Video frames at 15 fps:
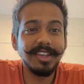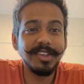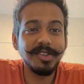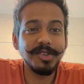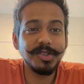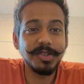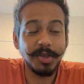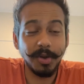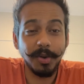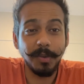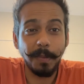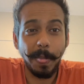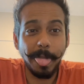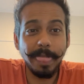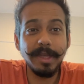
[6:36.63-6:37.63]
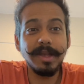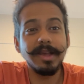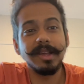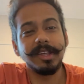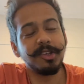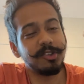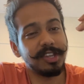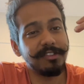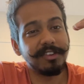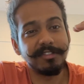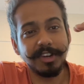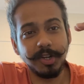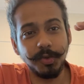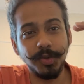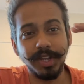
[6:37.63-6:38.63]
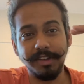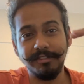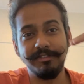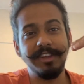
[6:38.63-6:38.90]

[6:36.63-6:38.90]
So you see what we're doing.